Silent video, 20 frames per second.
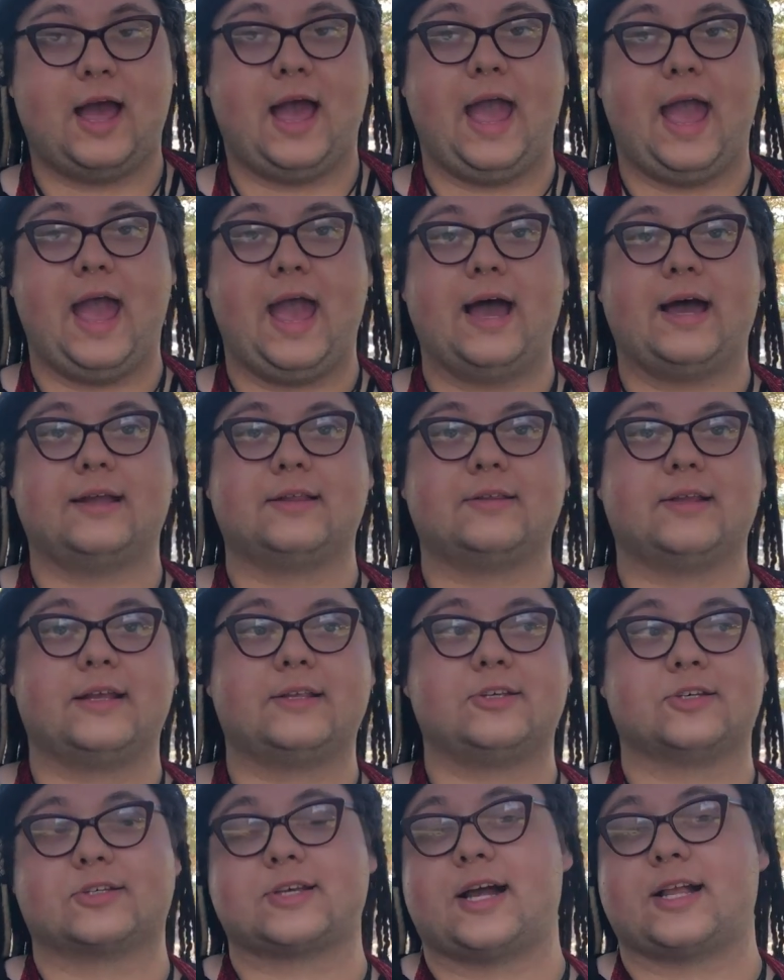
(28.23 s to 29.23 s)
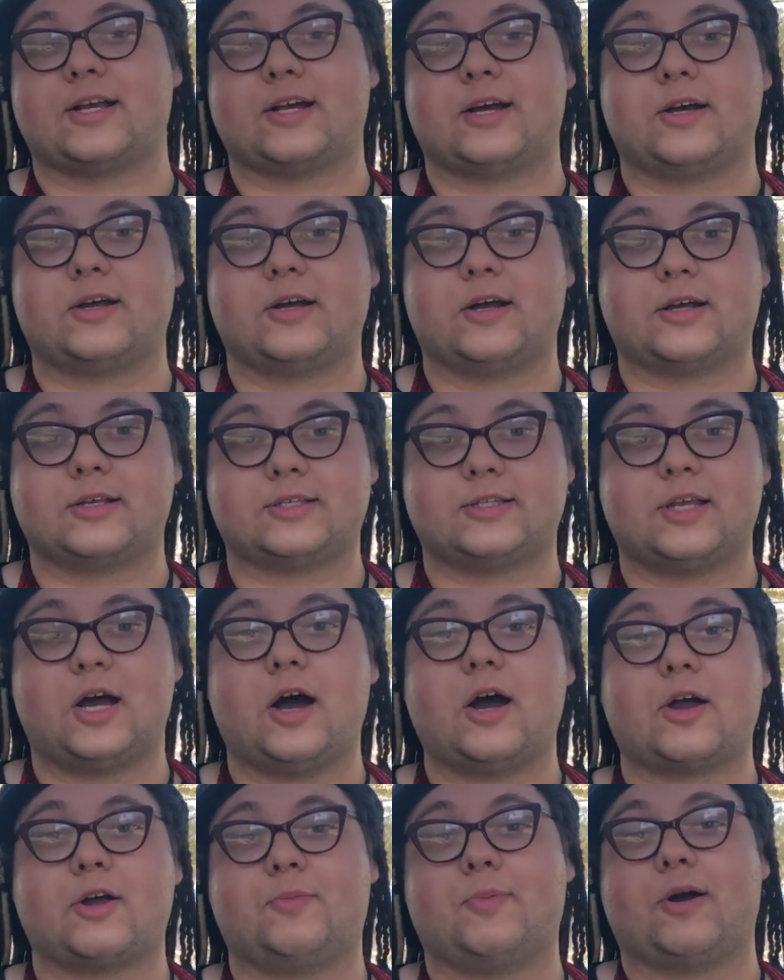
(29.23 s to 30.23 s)
and it just kind of
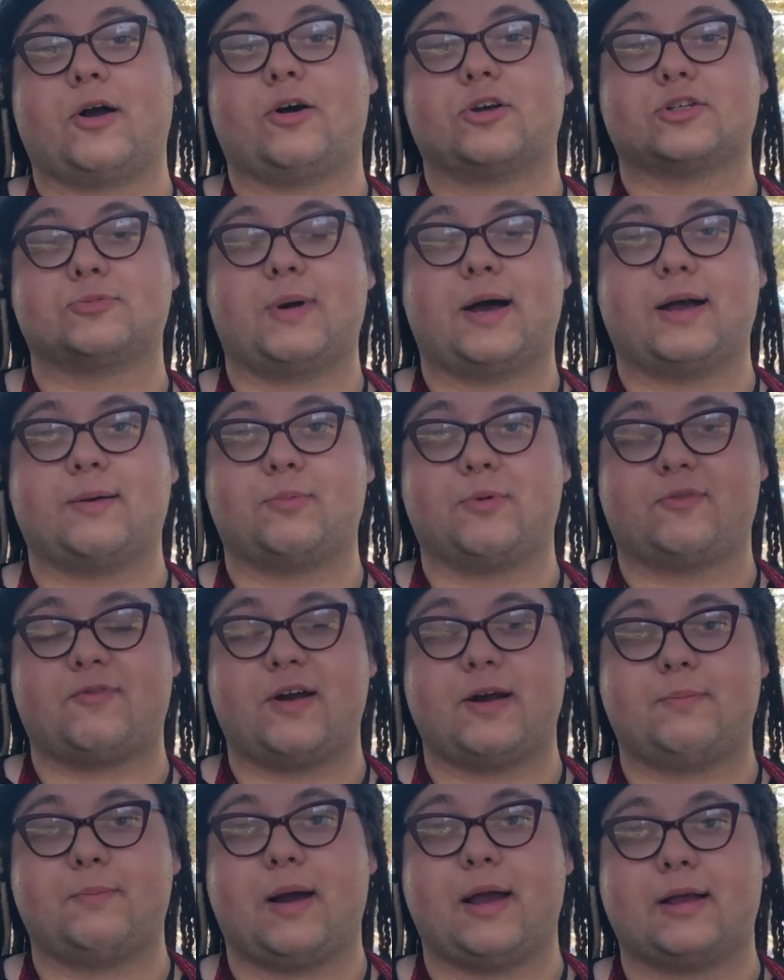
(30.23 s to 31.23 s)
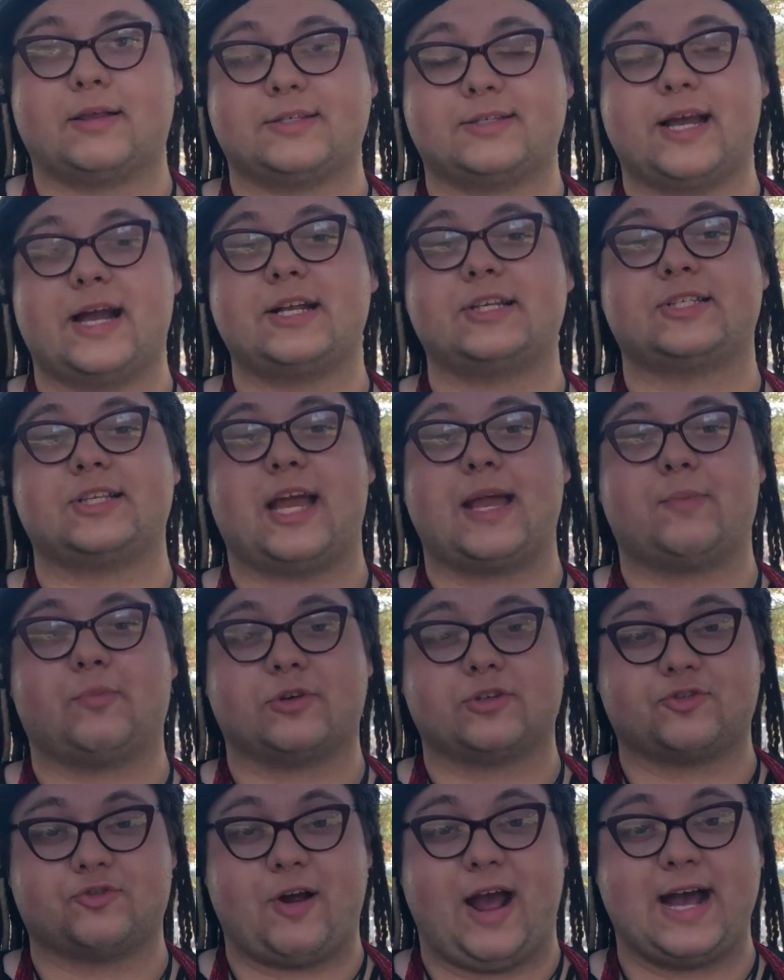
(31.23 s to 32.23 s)
stuck because my stage name
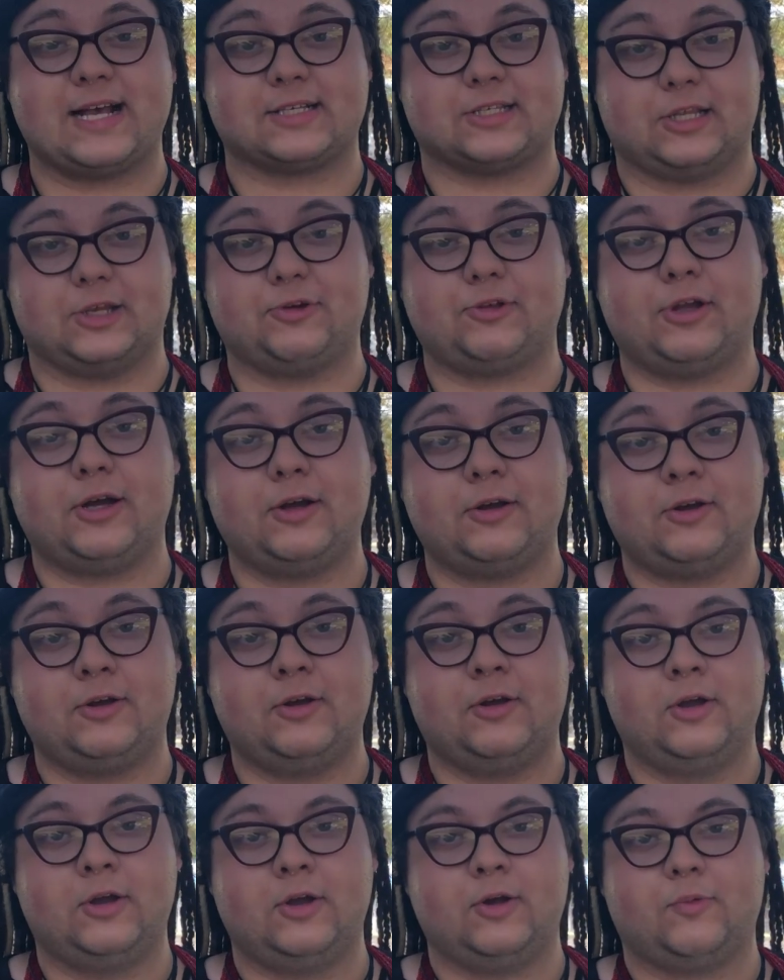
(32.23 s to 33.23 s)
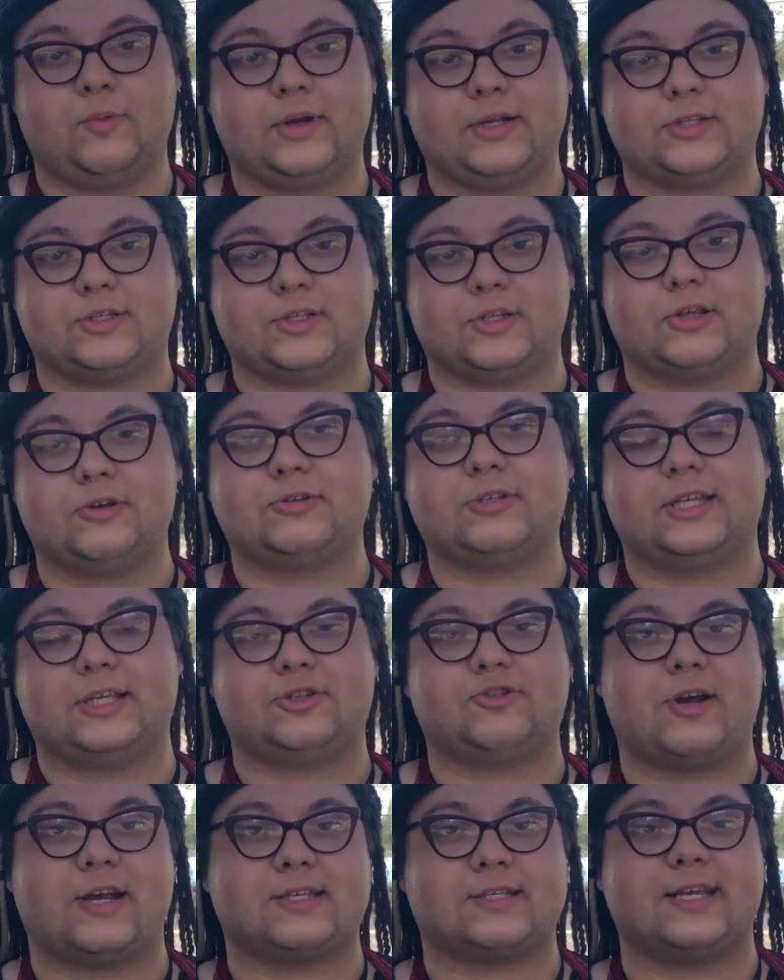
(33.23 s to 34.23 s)
was Raz Luna, which loosely
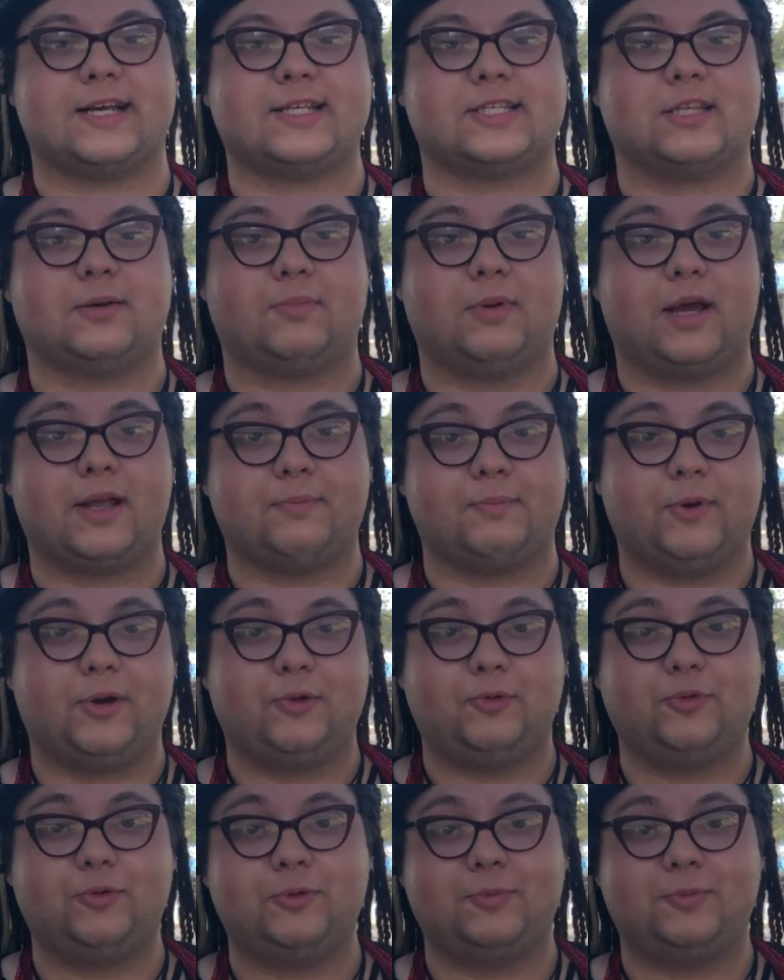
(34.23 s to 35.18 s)
translates to Blood Moon.